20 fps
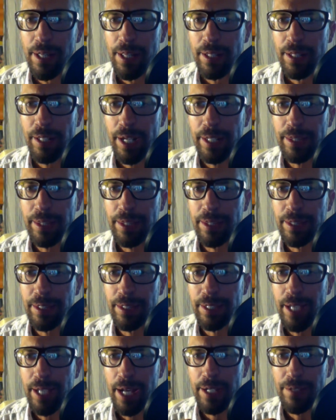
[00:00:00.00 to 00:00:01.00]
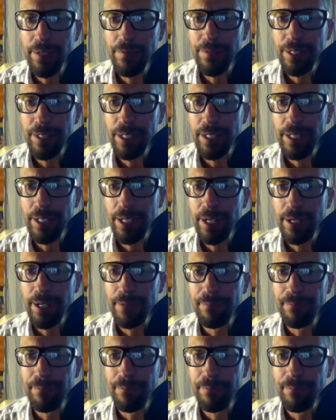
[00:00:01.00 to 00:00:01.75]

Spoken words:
like kind of the